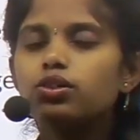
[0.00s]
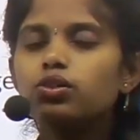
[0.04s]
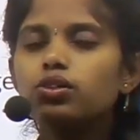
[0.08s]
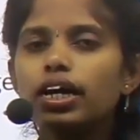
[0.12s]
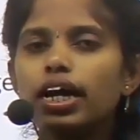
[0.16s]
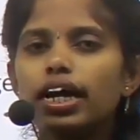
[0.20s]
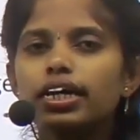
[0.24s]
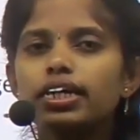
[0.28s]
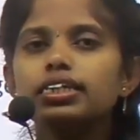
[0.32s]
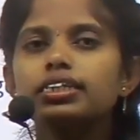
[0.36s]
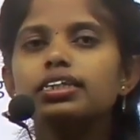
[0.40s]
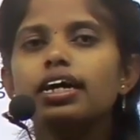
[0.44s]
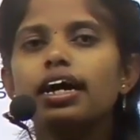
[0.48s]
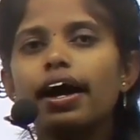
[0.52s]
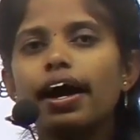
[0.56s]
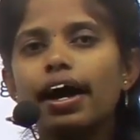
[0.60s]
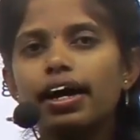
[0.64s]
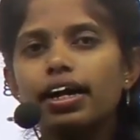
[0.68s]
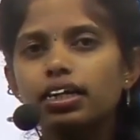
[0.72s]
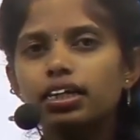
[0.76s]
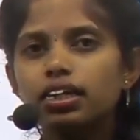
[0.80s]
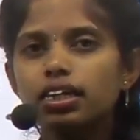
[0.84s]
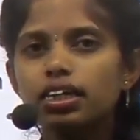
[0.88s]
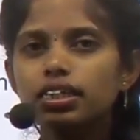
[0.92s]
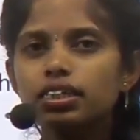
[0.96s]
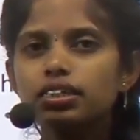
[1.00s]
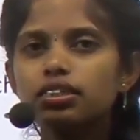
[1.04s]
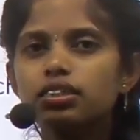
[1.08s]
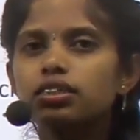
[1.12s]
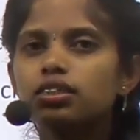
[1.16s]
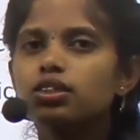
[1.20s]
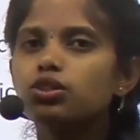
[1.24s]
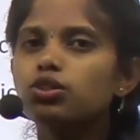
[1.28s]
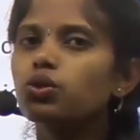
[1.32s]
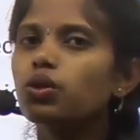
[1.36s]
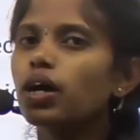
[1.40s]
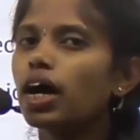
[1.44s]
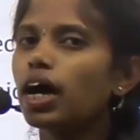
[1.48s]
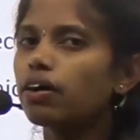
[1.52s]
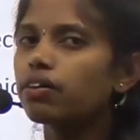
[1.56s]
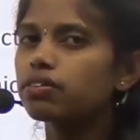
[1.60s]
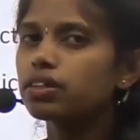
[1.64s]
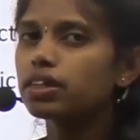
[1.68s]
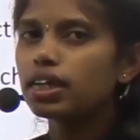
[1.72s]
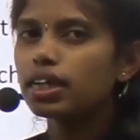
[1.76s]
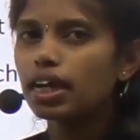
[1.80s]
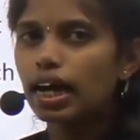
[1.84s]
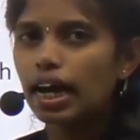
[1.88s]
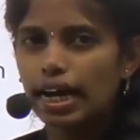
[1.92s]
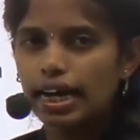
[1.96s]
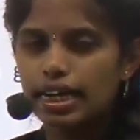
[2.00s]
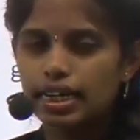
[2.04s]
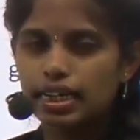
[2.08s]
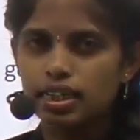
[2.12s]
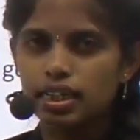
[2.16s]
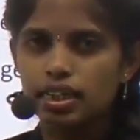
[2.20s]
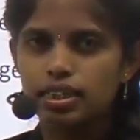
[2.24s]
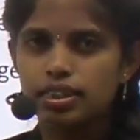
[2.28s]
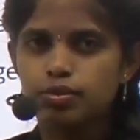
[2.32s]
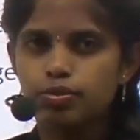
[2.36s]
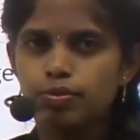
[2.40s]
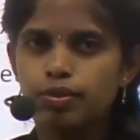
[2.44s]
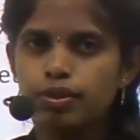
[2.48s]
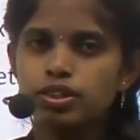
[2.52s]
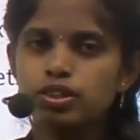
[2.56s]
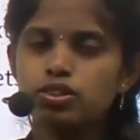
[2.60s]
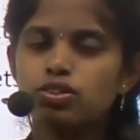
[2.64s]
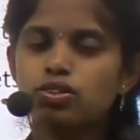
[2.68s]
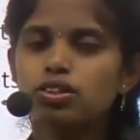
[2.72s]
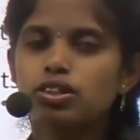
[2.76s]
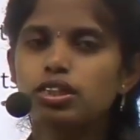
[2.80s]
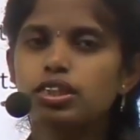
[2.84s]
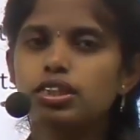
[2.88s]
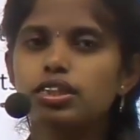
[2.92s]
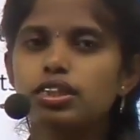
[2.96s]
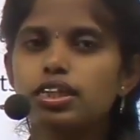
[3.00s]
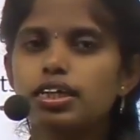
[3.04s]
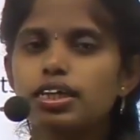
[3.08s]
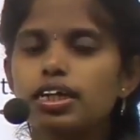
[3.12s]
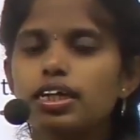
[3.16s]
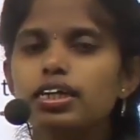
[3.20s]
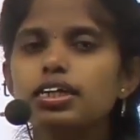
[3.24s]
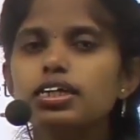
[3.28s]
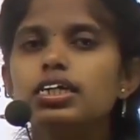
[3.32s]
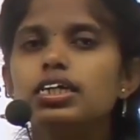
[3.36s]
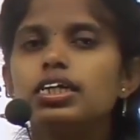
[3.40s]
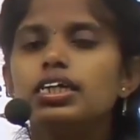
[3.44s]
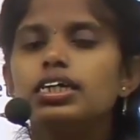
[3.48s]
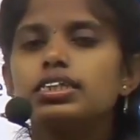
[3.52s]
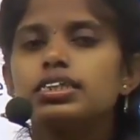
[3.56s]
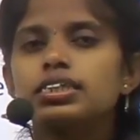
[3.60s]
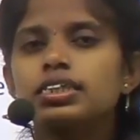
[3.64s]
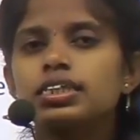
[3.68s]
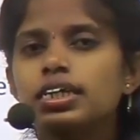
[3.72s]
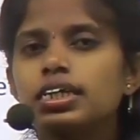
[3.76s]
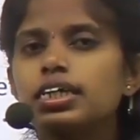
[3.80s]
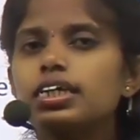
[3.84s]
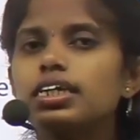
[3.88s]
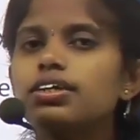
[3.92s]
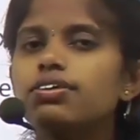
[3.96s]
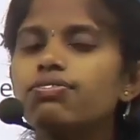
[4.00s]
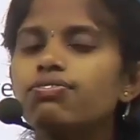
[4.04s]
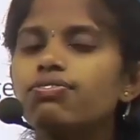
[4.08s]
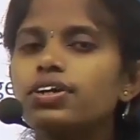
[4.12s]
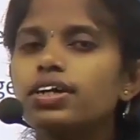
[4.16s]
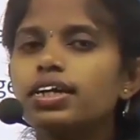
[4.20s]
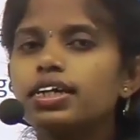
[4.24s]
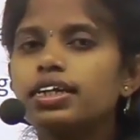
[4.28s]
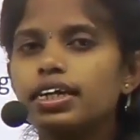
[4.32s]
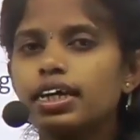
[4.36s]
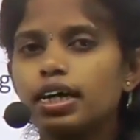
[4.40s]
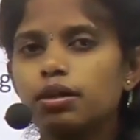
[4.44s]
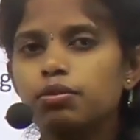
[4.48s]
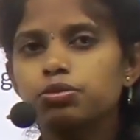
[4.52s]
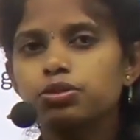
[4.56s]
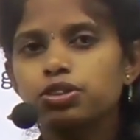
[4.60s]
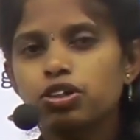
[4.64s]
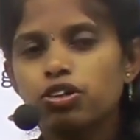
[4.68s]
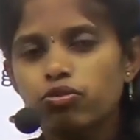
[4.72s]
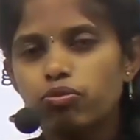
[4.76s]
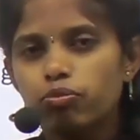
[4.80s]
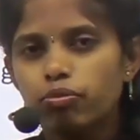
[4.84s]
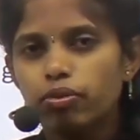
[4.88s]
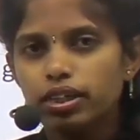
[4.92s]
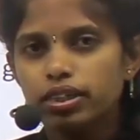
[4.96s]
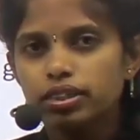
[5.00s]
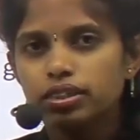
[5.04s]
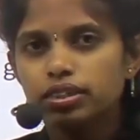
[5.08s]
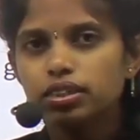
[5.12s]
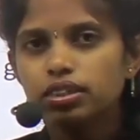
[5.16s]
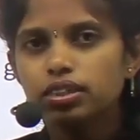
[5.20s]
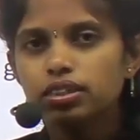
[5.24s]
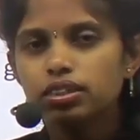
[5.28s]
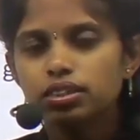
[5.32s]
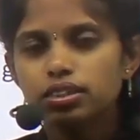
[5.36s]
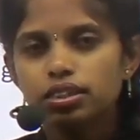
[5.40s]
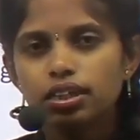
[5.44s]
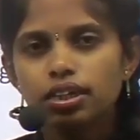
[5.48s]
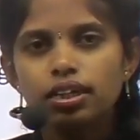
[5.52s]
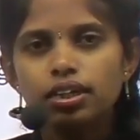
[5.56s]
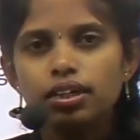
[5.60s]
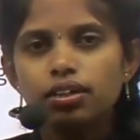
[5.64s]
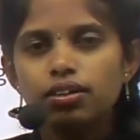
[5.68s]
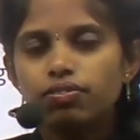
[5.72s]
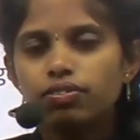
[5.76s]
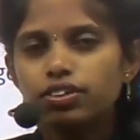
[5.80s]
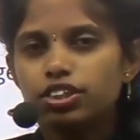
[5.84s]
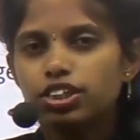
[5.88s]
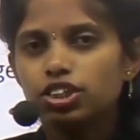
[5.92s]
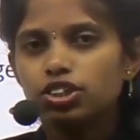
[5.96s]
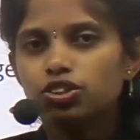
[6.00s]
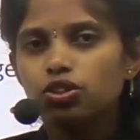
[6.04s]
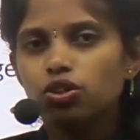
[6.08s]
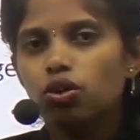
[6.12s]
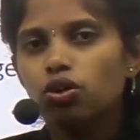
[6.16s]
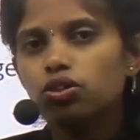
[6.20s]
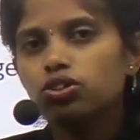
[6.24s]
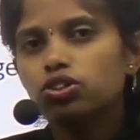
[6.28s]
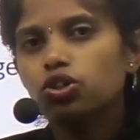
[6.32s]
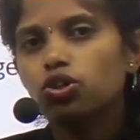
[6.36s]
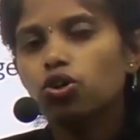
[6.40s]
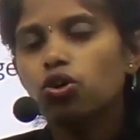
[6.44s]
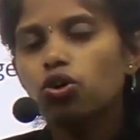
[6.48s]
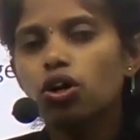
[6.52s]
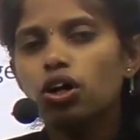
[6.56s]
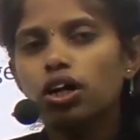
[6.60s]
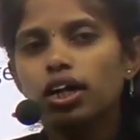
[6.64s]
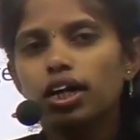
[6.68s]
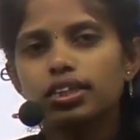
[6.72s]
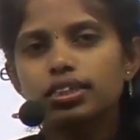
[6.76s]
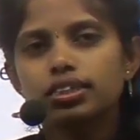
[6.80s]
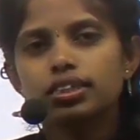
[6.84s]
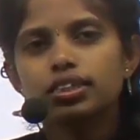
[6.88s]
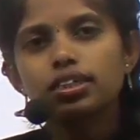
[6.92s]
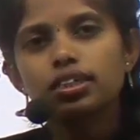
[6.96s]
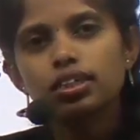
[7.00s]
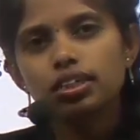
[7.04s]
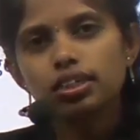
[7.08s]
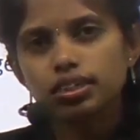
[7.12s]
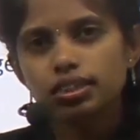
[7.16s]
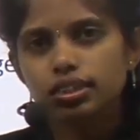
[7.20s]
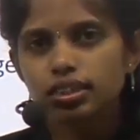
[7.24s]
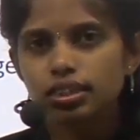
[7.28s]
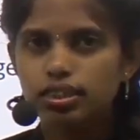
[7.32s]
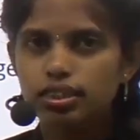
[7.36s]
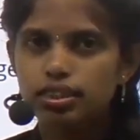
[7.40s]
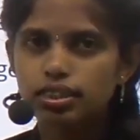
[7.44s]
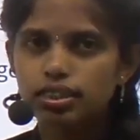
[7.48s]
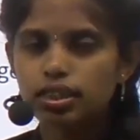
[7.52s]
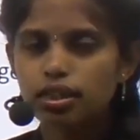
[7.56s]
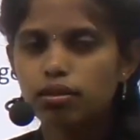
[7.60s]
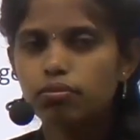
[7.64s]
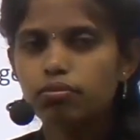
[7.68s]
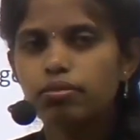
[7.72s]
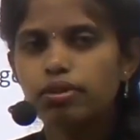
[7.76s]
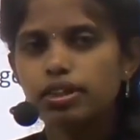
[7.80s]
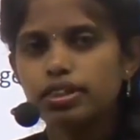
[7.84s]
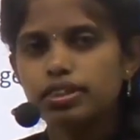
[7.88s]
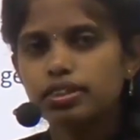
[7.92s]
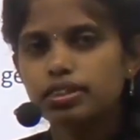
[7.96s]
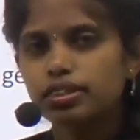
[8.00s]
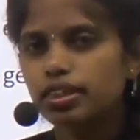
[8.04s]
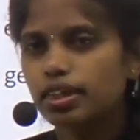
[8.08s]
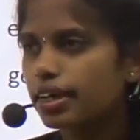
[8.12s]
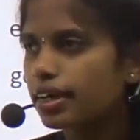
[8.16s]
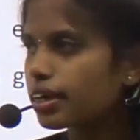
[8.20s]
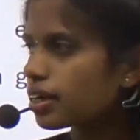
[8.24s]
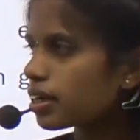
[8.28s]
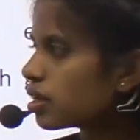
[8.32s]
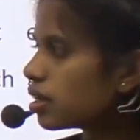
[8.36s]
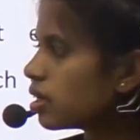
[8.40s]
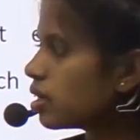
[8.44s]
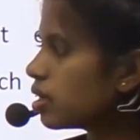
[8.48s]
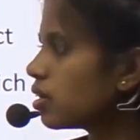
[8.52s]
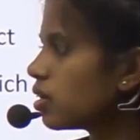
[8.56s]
To carry the address, you have the address bus. So there are three different types of buses, which is also called as a system bus there.